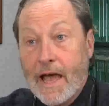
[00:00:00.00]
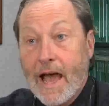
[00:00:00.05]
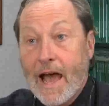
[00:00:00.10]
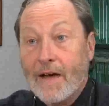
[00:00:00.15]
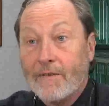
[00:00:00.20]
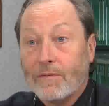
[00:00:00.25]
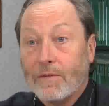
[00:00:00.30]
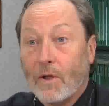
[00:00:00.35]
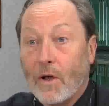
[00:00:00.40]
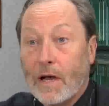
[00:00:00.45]

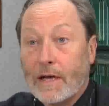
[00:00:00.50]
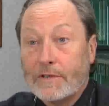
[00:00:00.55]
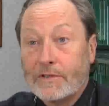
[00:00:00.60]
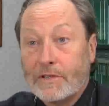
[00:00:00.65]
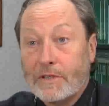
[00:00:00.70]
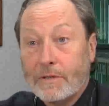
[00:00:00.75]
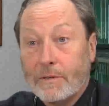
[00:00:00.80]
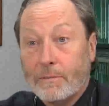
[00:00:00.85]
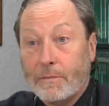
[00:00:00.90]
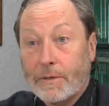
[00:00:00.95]
have
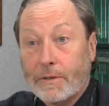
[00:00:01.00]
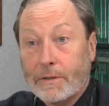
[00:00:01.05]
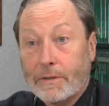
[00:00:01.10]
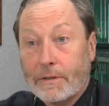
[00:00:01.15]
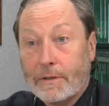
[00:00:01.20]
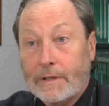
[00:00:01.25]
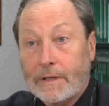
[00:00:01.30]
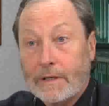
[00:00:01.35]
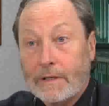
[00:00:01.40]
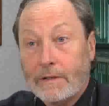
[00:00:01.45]
lost the
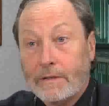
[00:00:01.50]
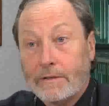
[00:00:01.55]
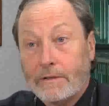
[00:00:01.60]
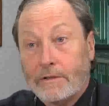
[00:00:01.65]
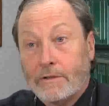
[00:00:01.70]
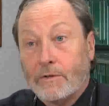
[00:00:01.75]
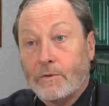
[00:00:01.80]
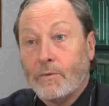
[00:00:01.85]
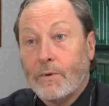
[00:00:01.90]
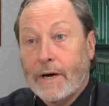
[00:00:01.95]
ability
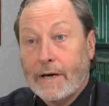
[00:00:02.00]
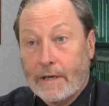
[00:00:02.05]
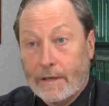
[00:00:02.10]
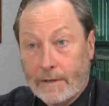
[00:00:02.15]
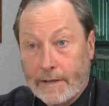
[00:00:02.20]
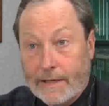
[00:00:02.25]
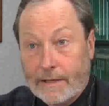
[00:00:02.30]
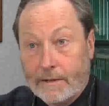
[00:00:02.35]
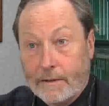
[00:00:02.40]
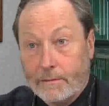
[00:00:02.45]
to
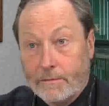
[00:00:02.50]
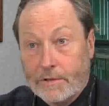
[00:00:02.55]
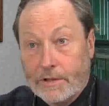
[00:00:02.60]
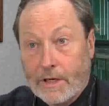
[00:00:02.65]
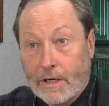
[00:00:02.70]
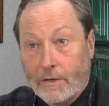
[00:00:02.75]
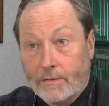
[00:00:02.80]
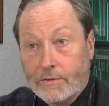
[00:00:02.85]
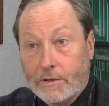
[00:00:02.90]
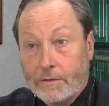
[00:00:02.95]
regulate
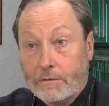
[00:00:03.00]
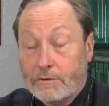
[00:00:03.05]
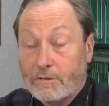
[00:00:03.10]
themselves.